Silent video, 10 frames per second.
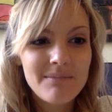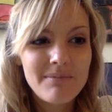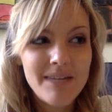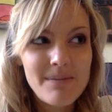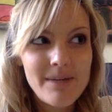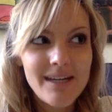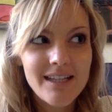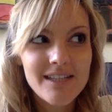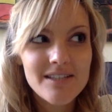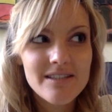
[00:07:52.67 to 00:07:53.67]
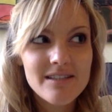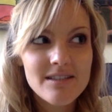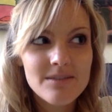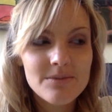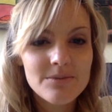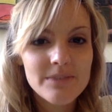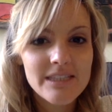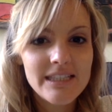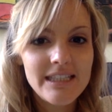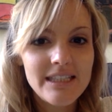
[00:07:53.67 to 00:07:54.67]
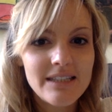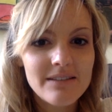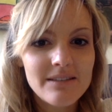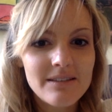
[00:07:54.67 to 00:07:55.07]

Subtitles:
my pilot to really